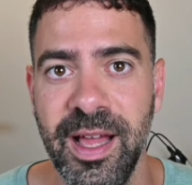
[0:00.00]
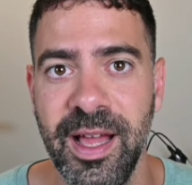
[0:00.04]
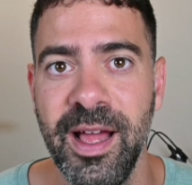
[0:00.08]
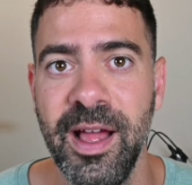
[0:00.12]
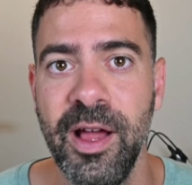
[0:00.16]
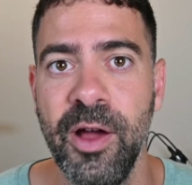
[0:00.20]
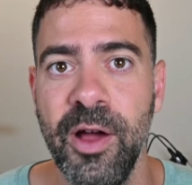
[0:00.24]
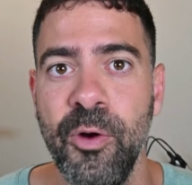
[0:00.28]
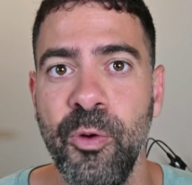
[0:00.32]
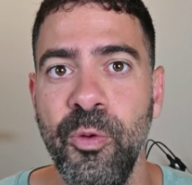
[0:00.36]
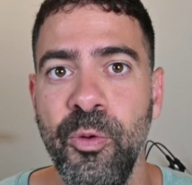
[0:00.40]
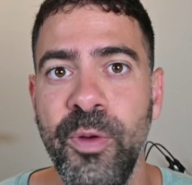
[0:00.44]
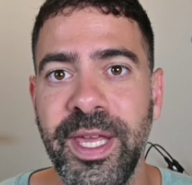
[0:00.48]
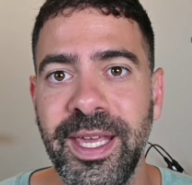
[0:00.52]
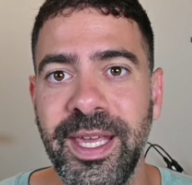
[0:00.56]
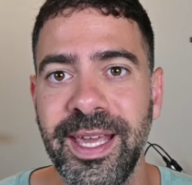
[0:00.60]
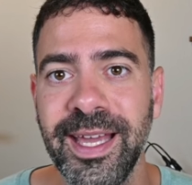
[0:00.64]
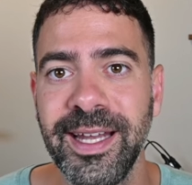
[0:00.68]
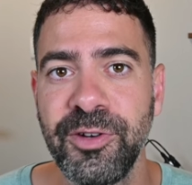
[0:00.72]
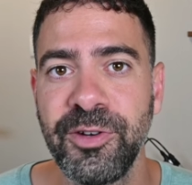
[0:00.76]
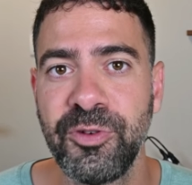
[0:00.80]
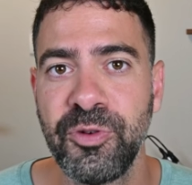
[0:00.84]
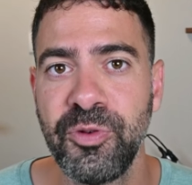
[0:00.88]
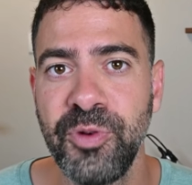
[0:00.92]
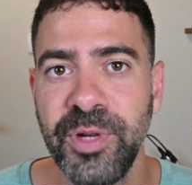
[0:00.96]
We can
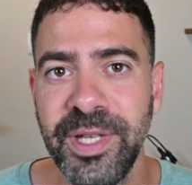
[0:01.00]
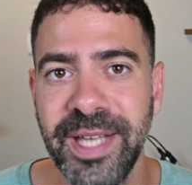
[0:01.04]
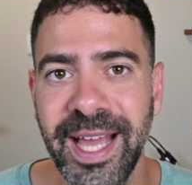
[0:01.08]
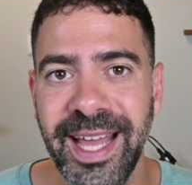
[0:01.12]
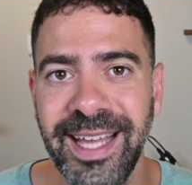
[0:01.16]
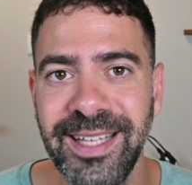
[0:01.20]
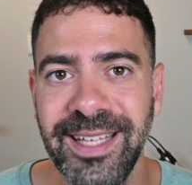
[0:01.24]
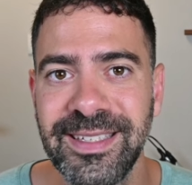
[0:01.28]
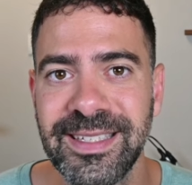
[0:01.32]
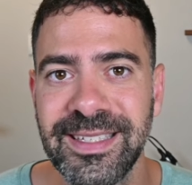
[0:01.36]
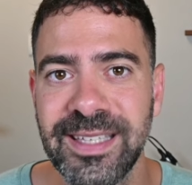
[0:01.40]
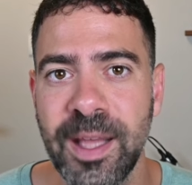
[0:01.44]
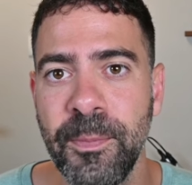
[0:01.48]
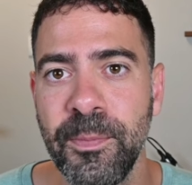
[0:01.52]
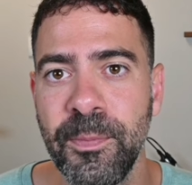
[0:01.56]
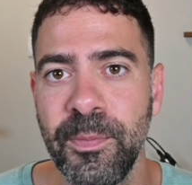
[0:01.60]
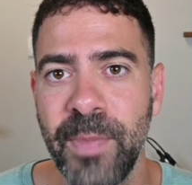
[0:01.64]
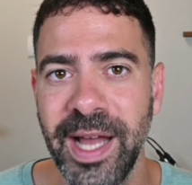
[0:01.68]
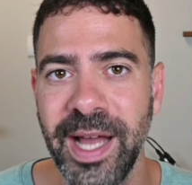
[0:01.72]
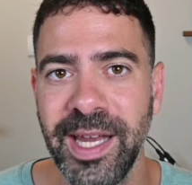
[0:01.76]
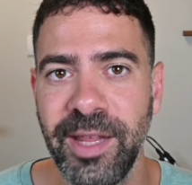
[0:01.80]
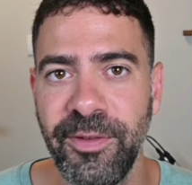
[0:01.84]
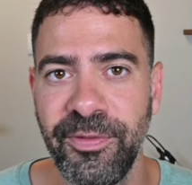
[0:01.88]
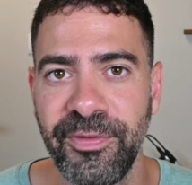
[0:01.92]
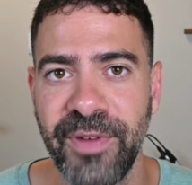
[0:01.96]
create some
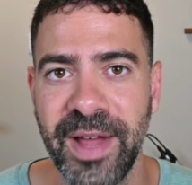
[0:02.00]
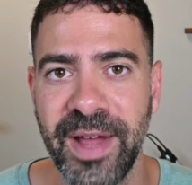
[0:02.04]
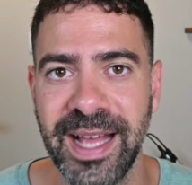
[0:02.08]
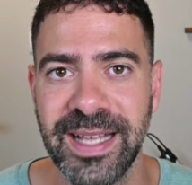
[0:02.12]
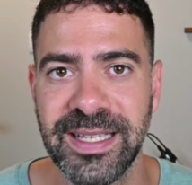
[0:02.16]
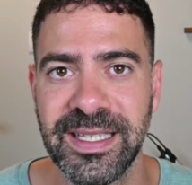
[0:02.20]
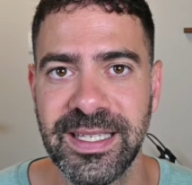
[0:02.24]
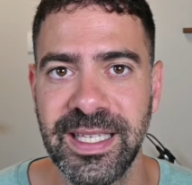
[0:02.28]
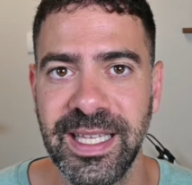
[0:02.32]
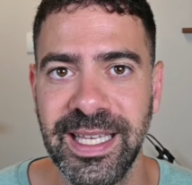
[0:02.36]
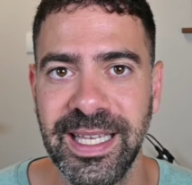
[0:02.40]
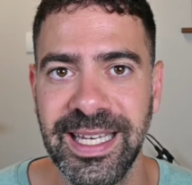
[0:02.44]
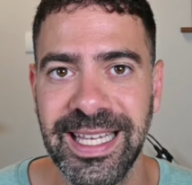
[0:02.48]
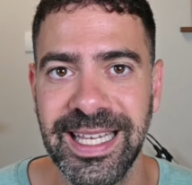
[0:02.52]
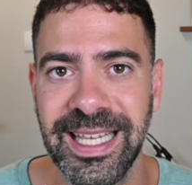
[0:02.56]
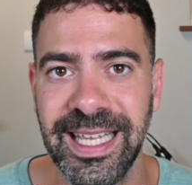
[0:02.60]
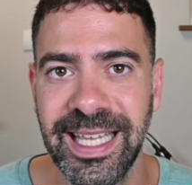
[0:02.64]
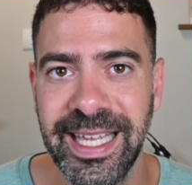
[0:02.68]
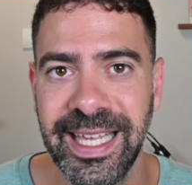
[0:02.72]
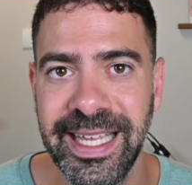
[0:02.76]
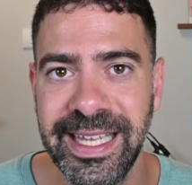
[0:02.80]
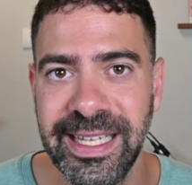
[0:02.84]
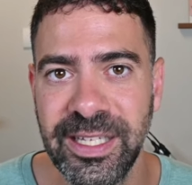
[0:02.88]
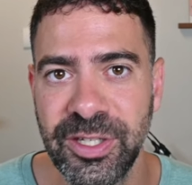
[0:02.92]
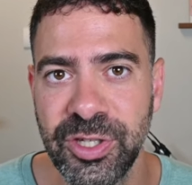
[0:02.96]
manifest in
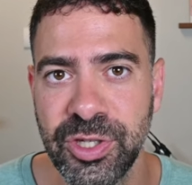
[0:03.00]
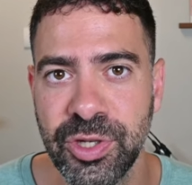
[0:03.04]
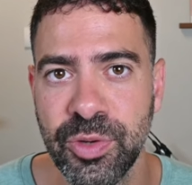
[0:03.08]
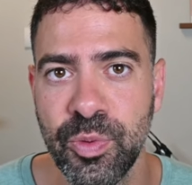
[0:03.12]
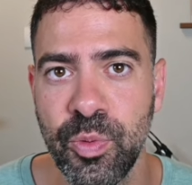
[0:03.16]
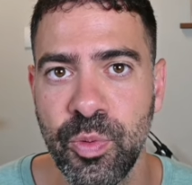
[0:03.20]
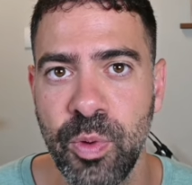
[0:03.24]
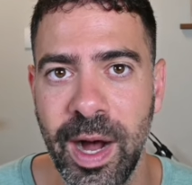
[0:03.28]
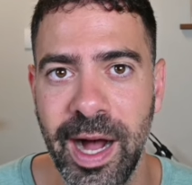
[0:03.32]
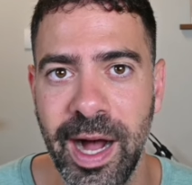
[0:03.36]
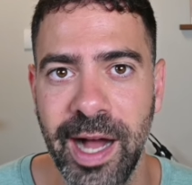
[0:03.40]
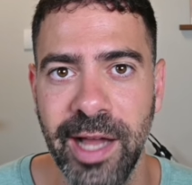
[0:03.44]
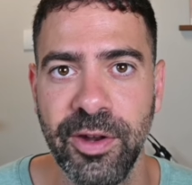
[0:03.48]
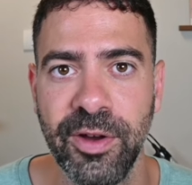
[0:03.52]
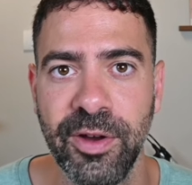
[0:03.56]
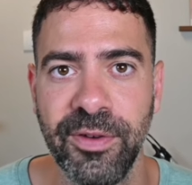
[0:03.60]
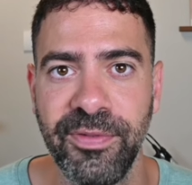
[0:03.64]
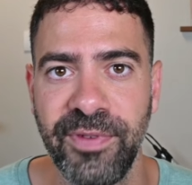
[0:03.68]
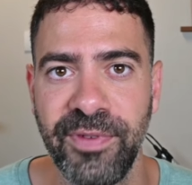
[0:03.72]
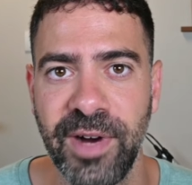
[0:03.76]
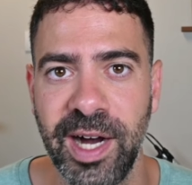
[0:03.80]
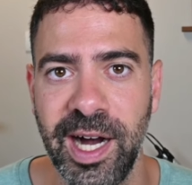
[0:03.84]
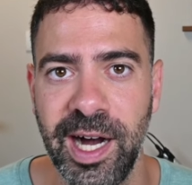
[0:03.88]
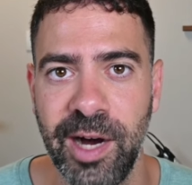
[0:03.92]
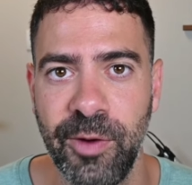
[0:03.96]
each one of
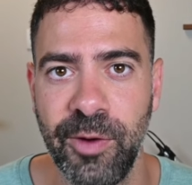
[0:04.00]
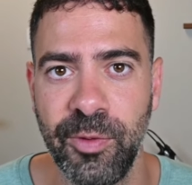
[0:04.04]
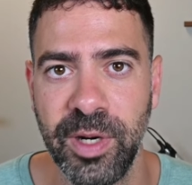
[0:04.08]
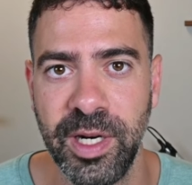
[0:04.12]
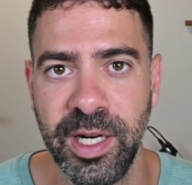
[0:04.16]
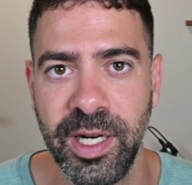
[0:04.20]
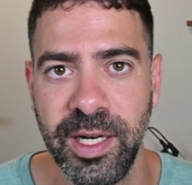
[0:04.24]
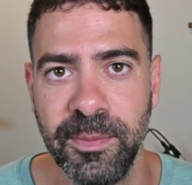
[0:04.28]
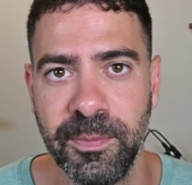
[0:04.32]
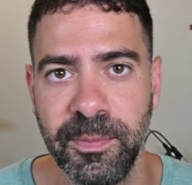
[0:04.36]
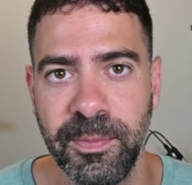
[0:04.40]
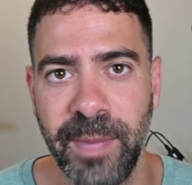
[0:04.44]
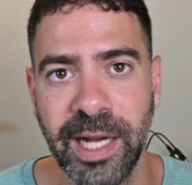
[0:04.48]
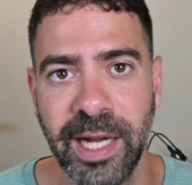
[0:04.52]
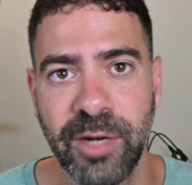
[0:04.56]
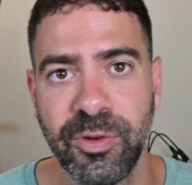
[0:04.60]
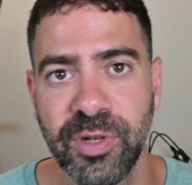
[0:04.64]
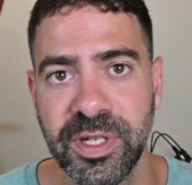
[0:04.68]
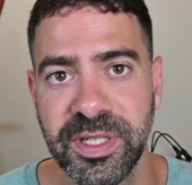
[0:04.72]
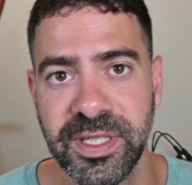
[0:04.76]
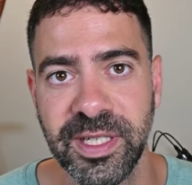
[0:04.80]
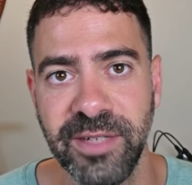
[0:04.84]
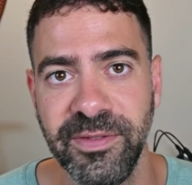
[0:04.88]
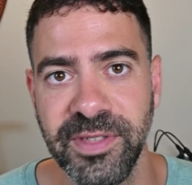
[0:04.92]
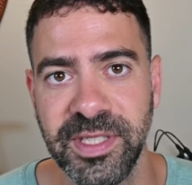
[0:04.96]
our
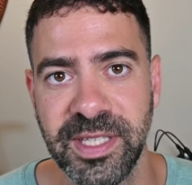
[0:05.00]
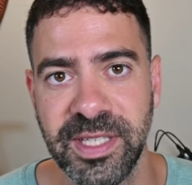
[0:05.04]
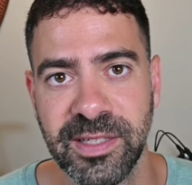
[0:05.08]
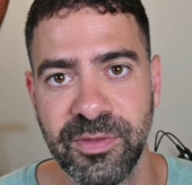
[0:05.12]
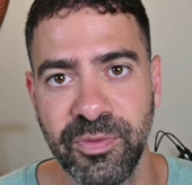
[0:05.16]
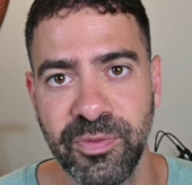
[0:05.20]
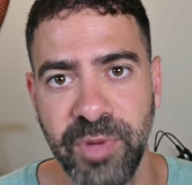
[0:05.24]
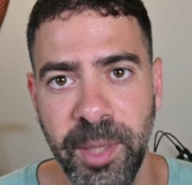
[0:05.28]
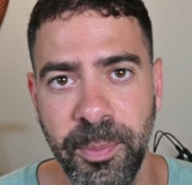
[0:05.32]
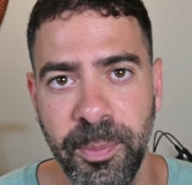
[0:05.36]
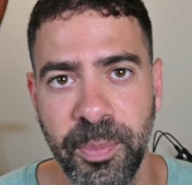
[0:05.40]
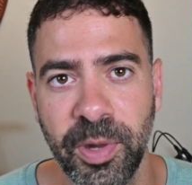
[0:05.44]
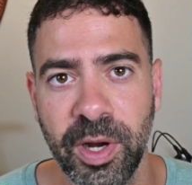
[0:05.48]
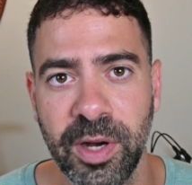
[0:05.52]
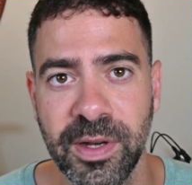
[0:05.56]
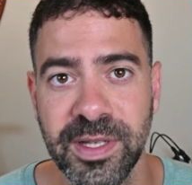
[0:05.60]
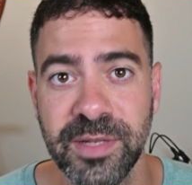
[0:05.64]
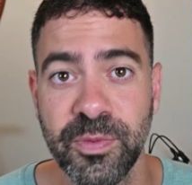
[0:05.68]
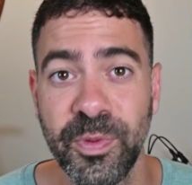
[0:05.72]
microservices repos.